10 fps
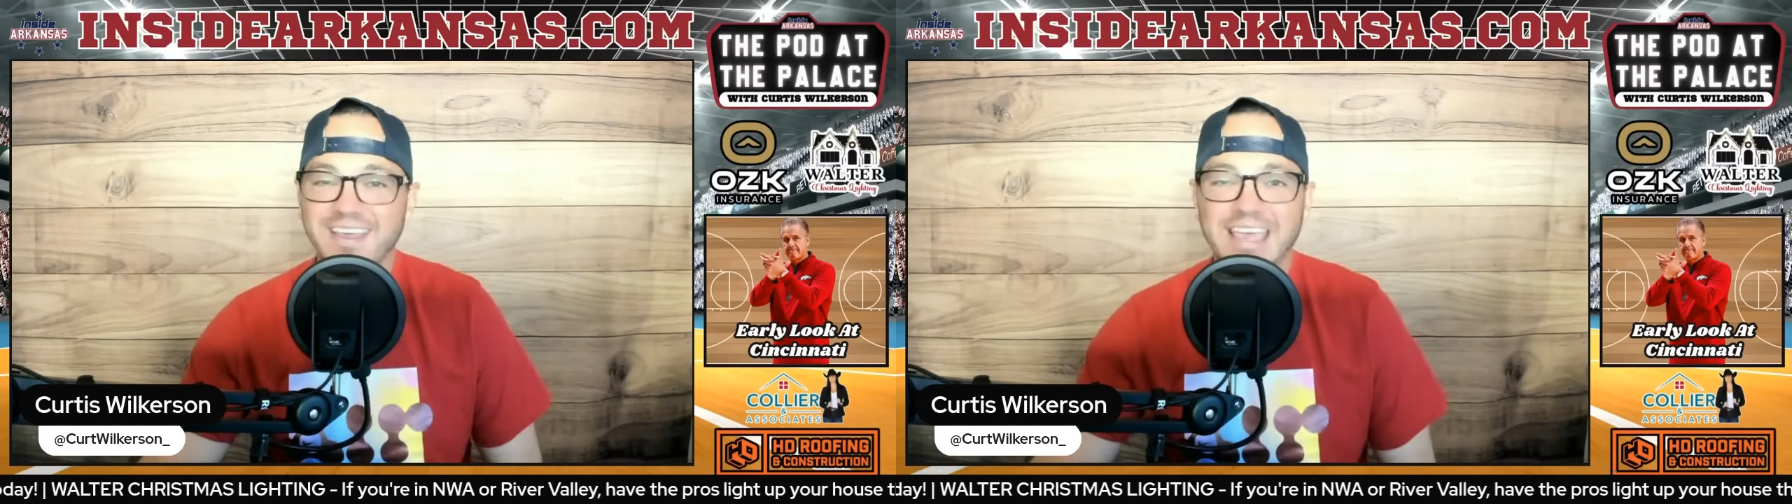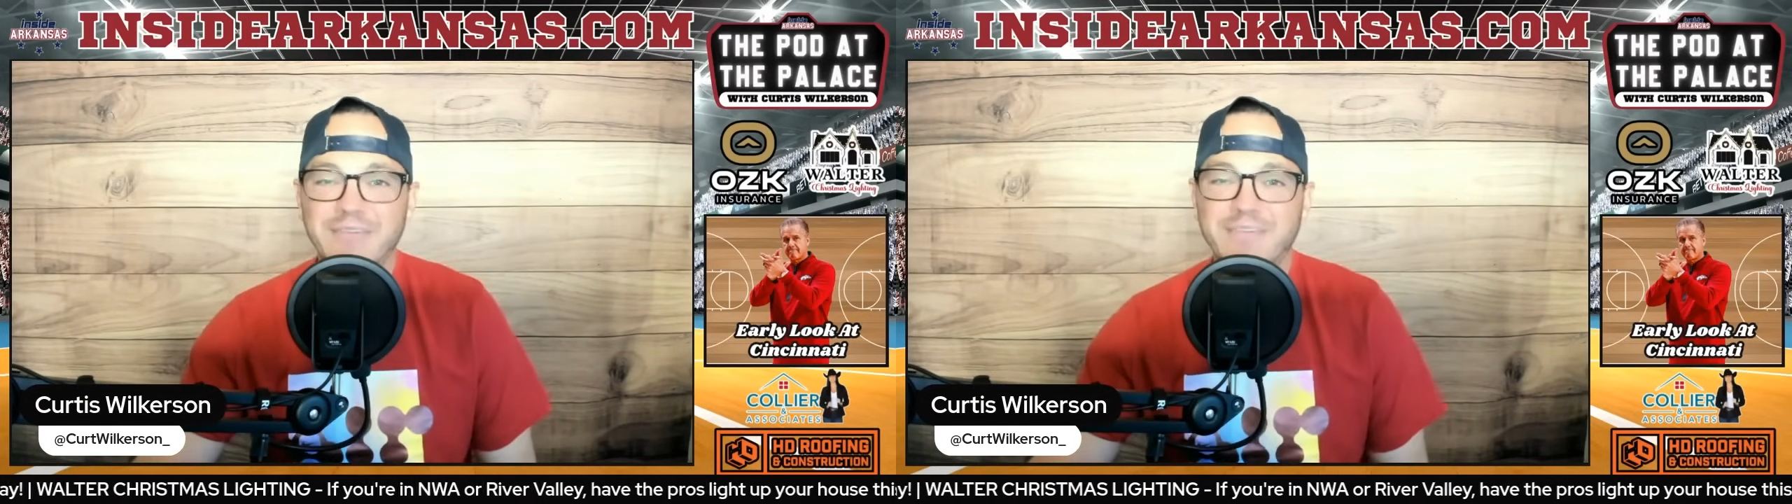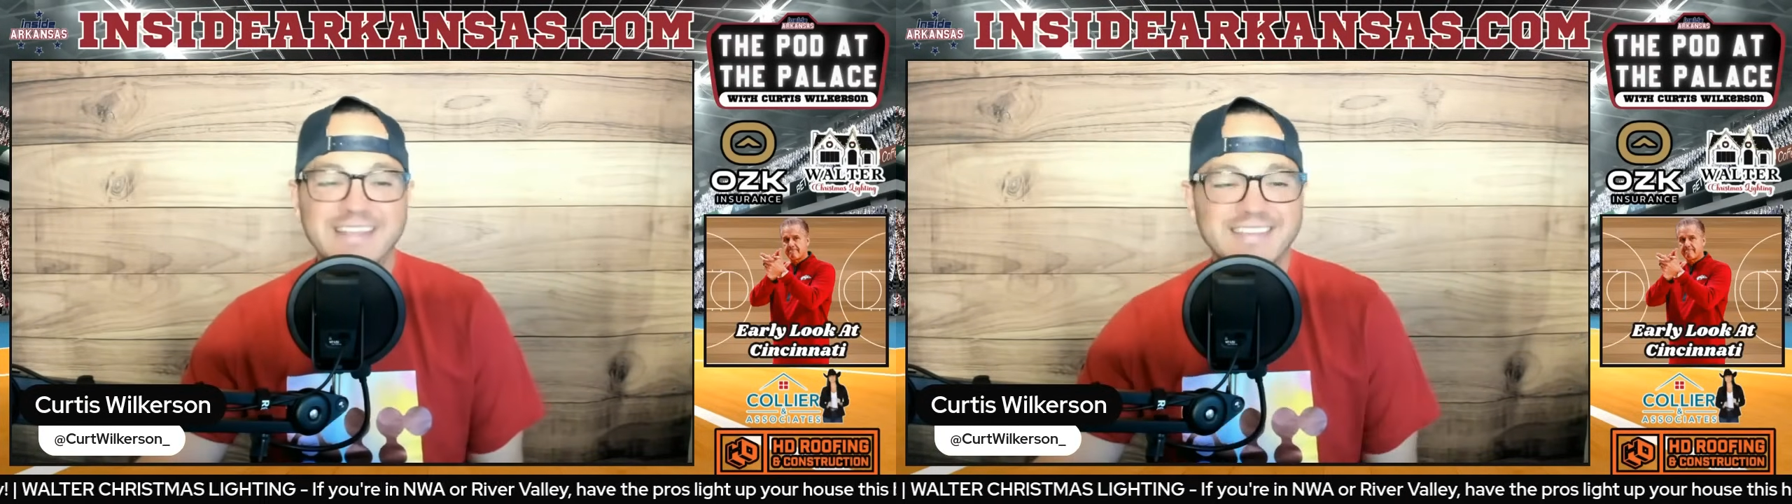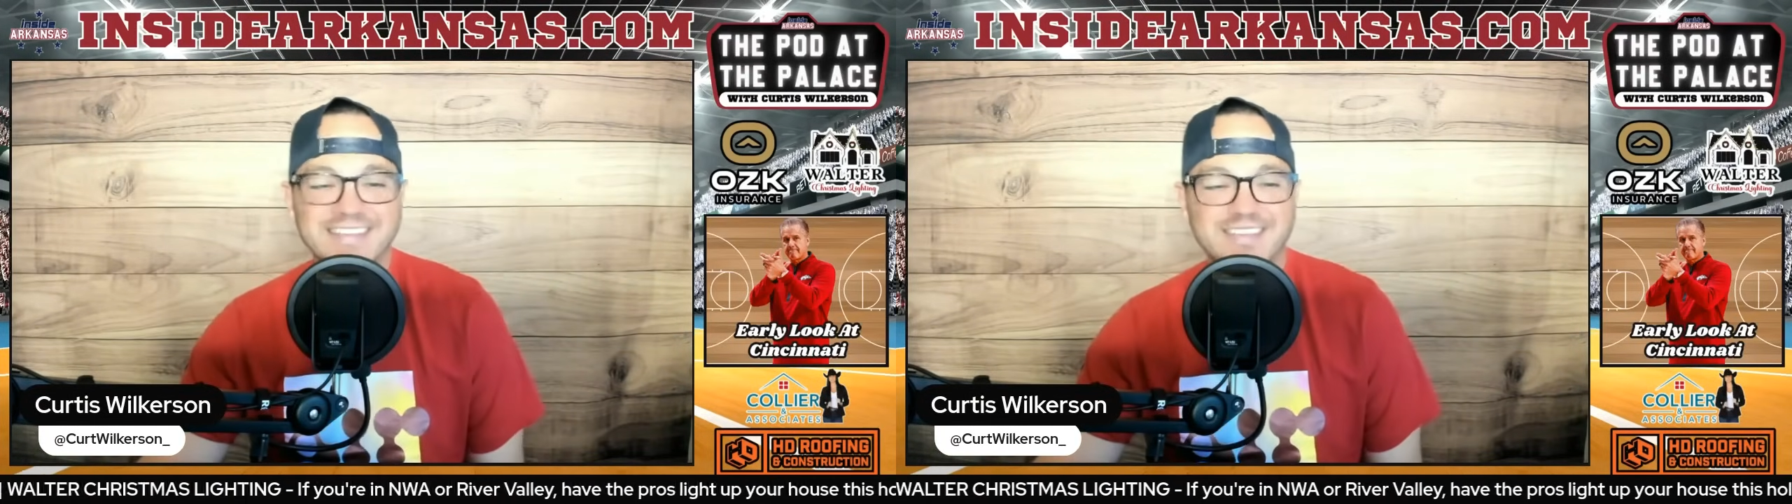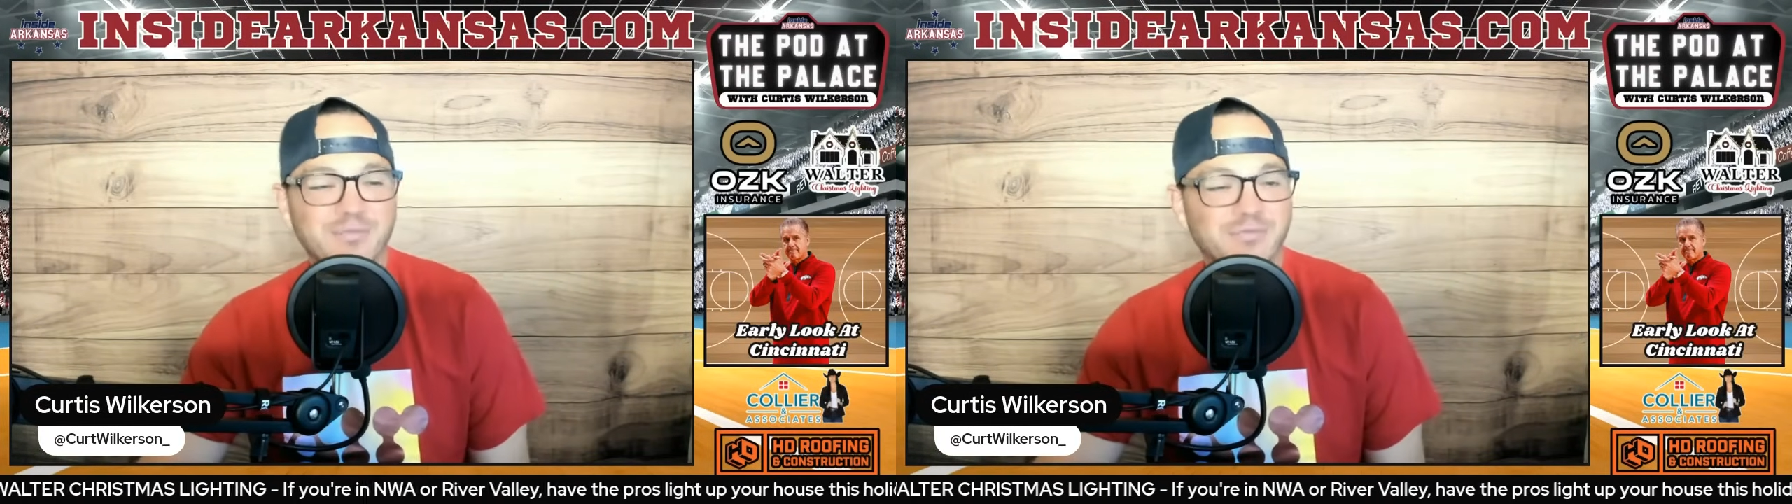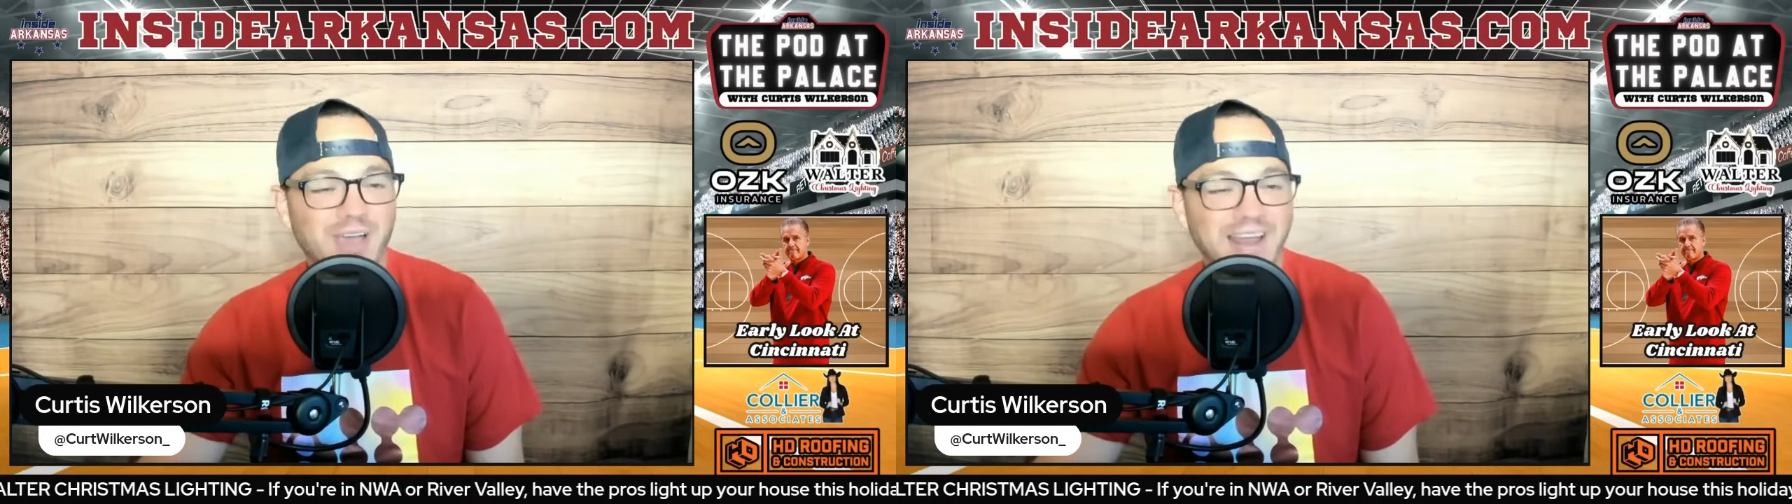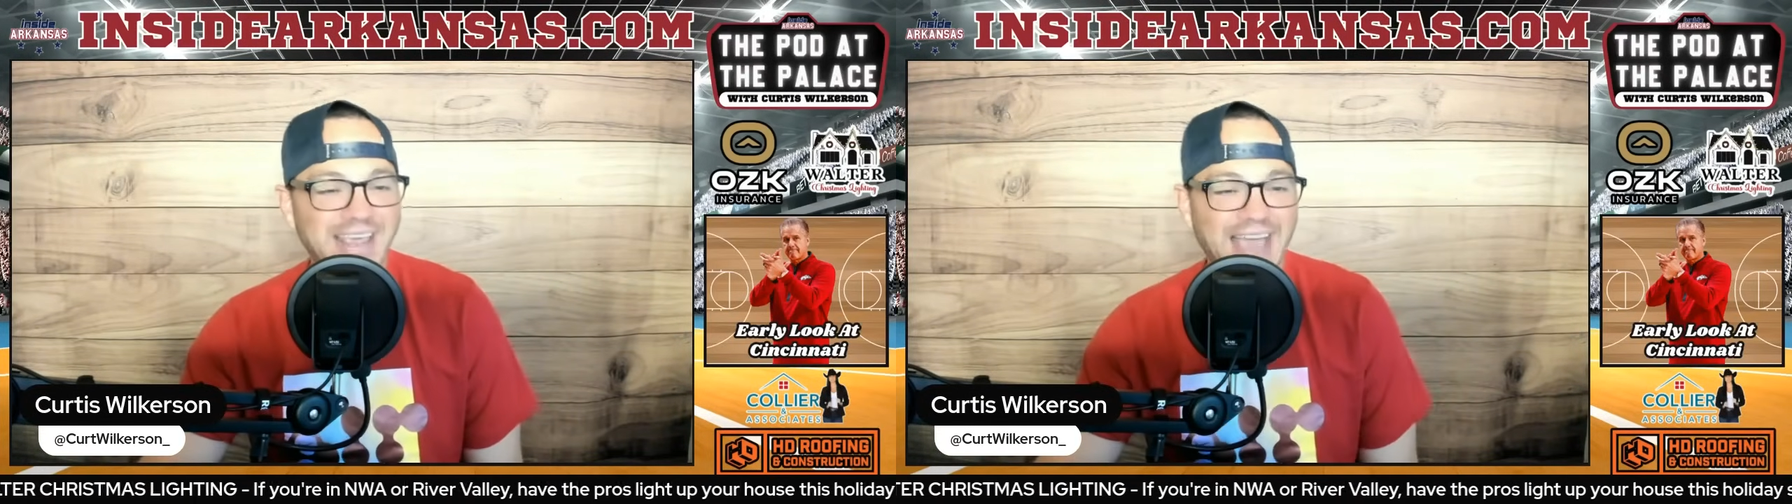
if it isn't until Friday.